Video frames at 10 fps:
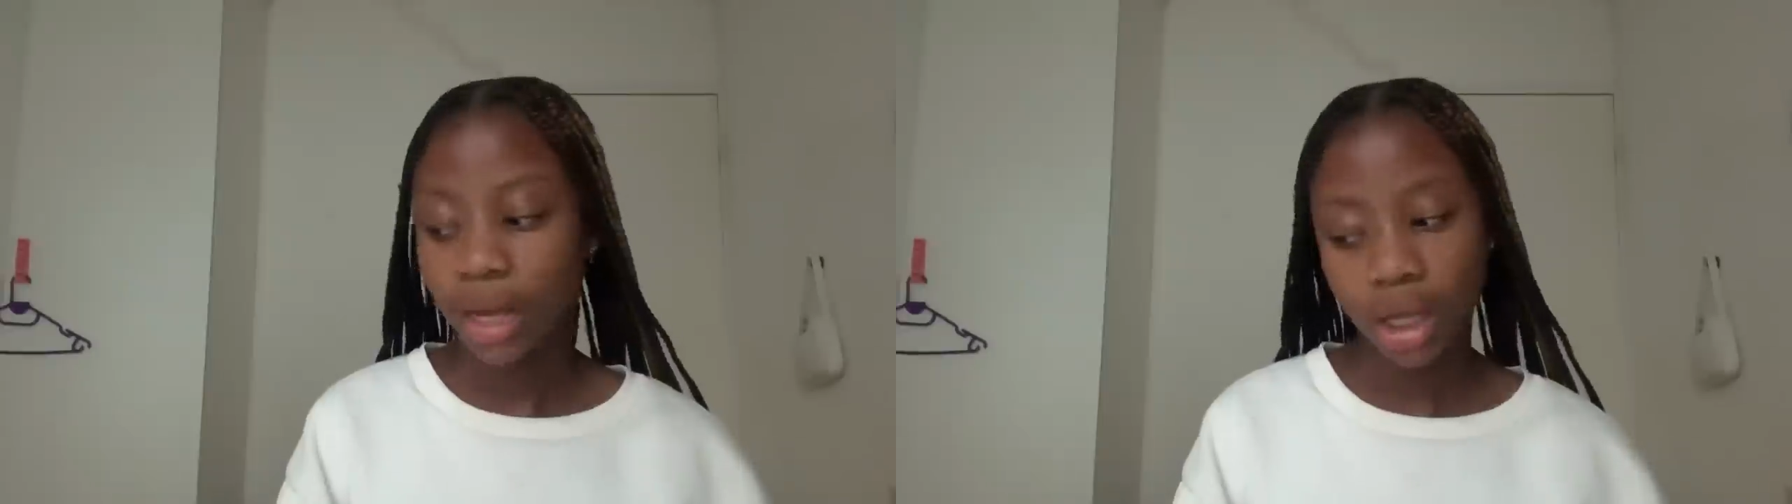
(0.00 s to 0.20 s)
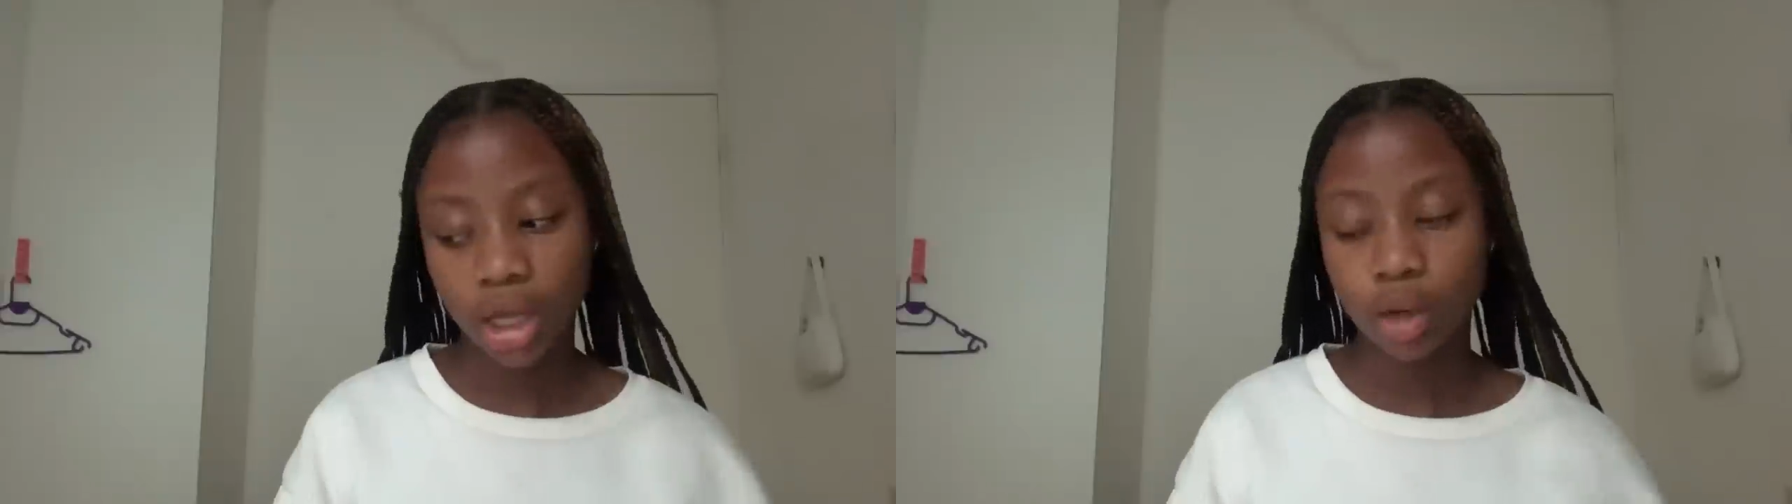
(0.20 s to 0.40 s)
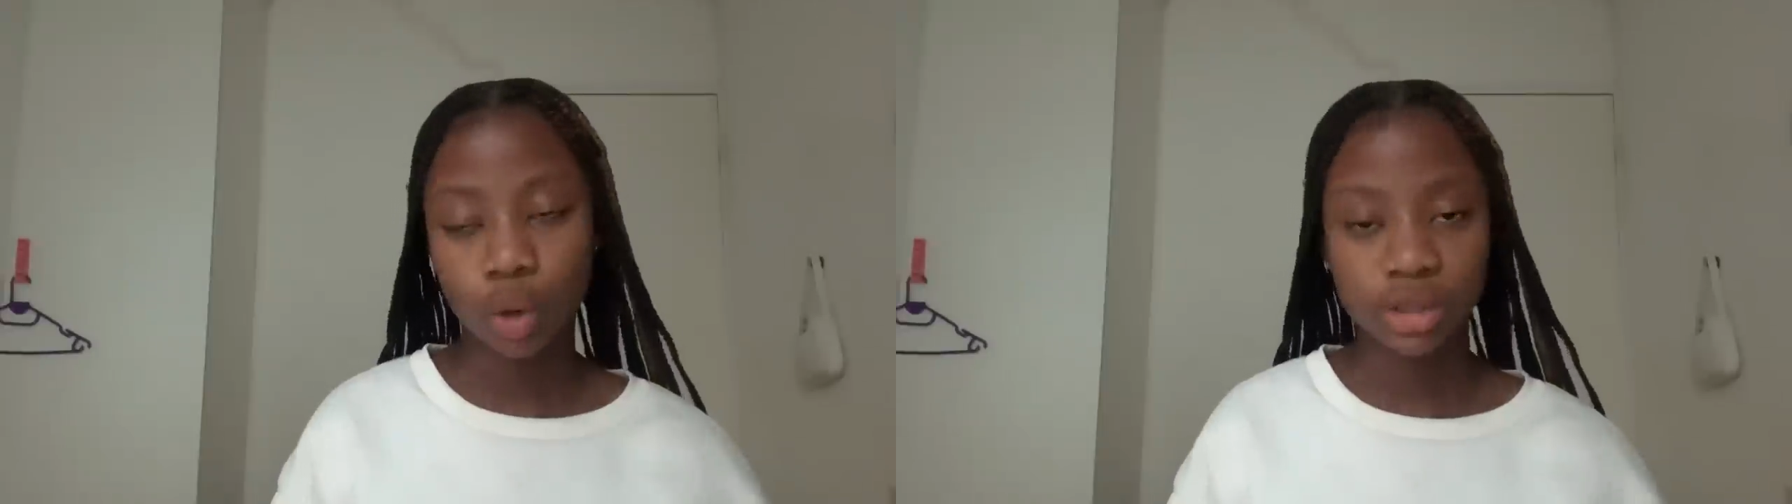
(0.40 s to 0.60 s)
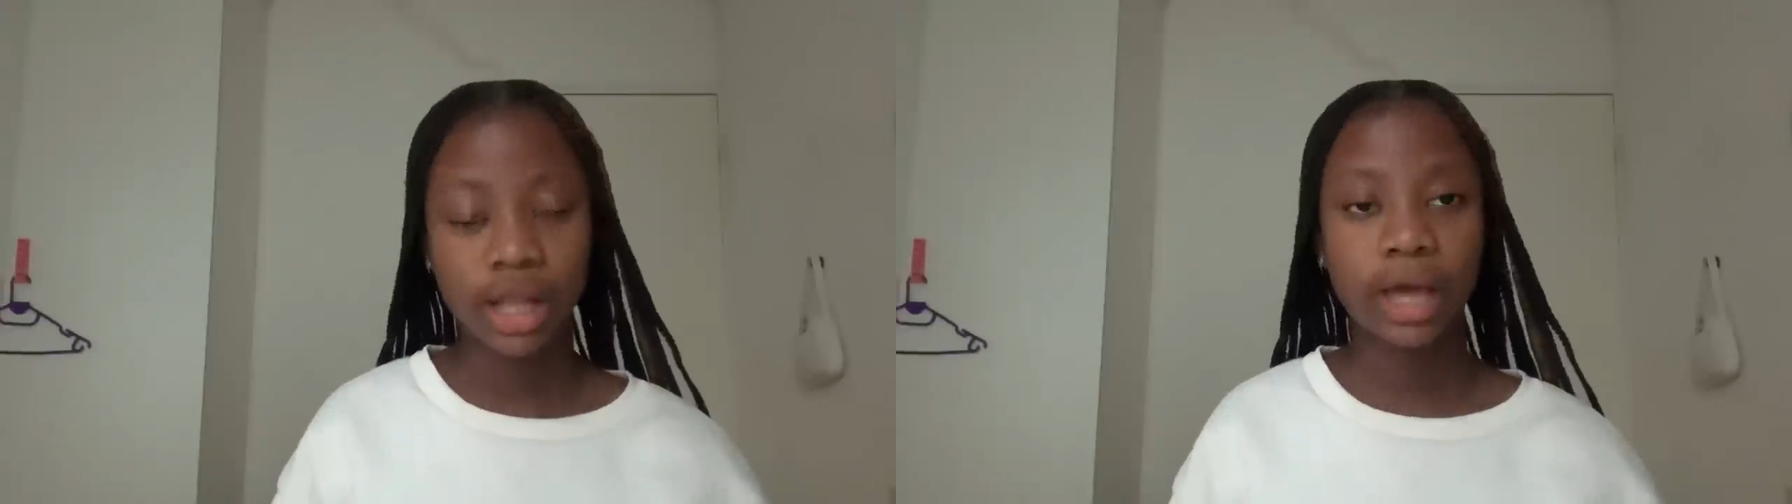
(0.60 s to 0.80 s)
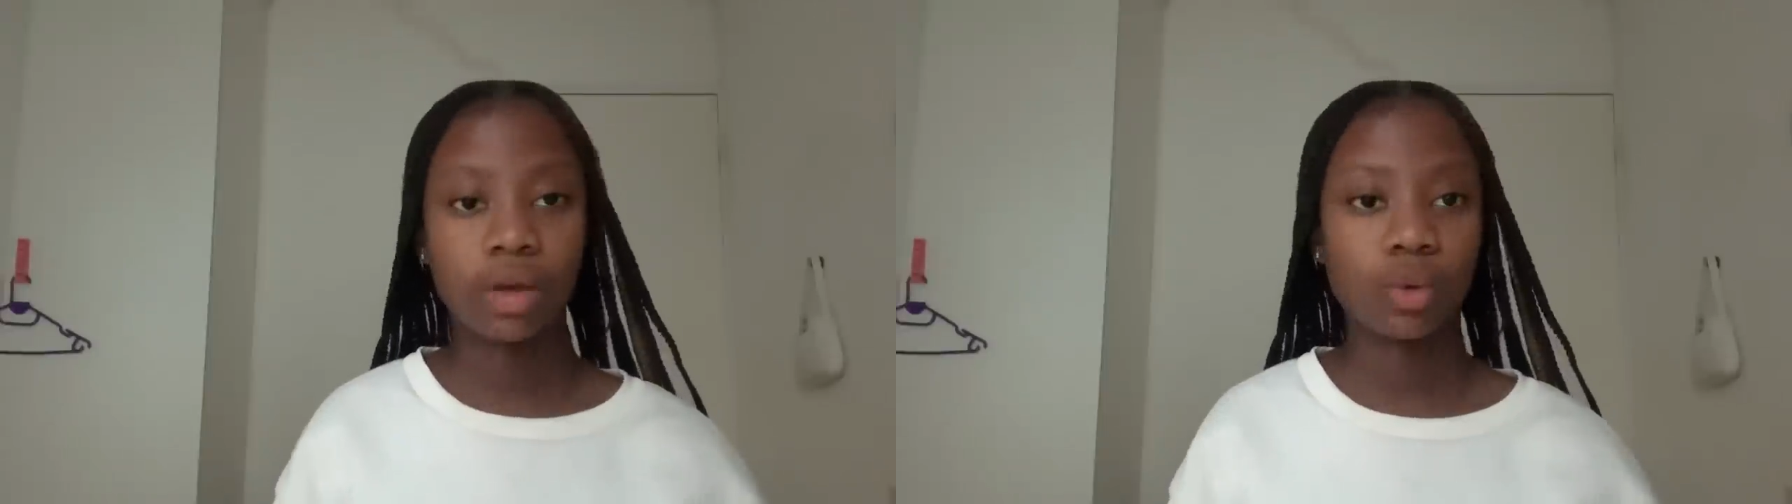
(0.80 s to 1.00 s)
my cake looks
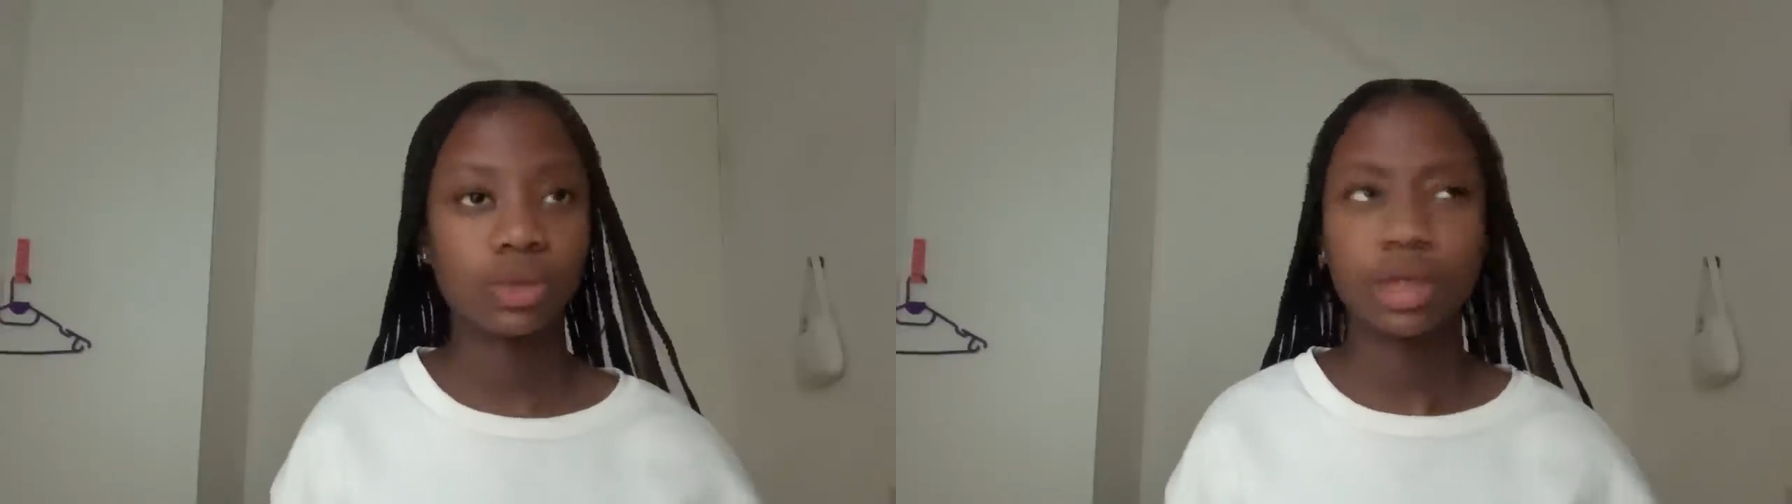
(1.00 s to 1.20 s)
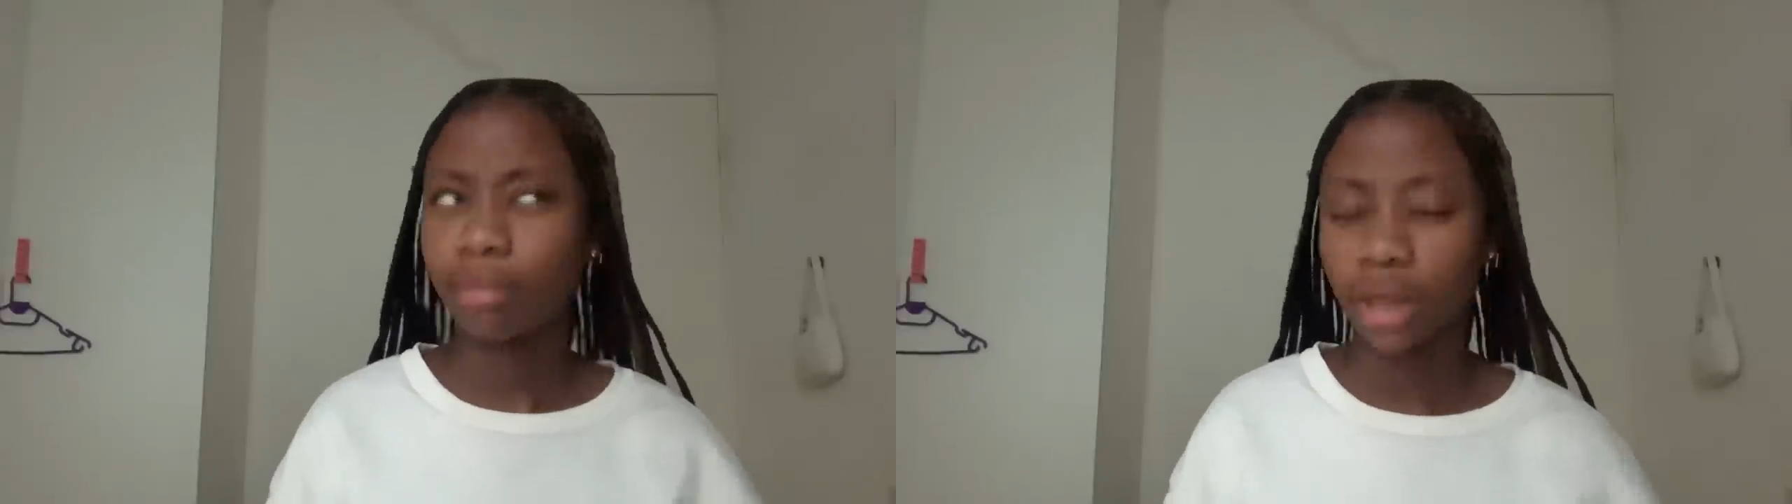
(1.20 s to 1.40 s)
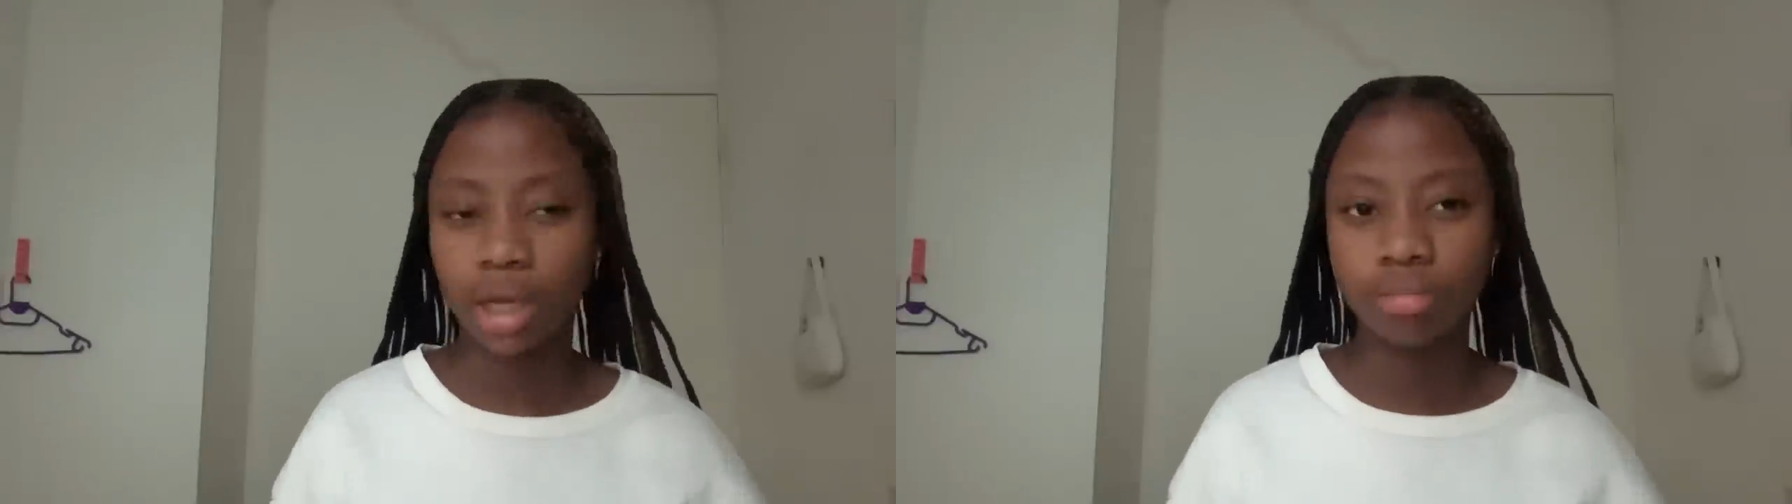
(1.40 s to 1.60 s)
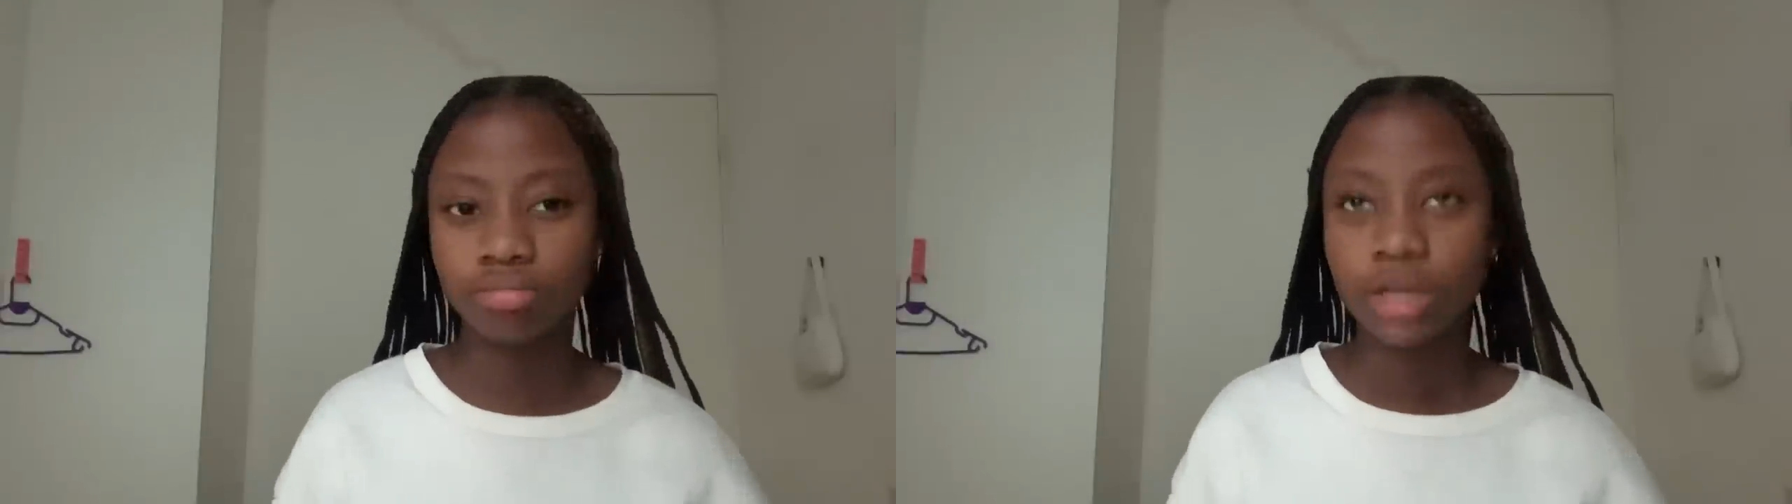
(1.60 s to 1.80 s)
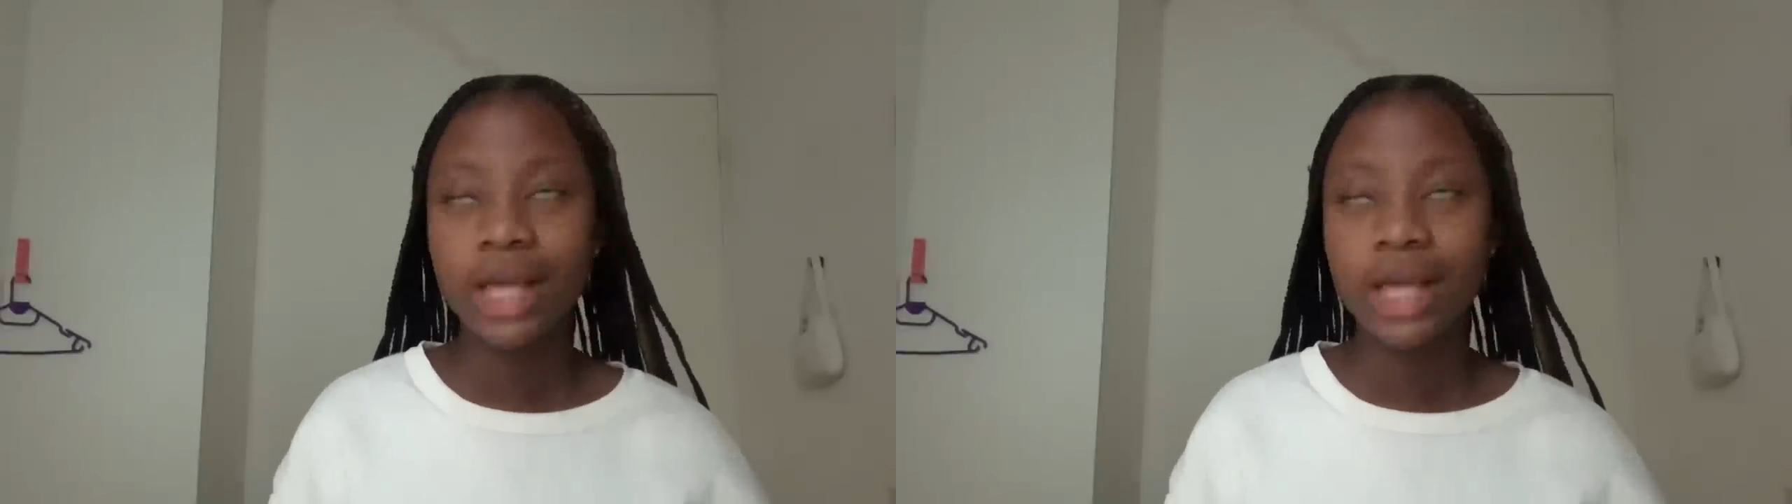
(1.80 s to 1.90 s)
like or something.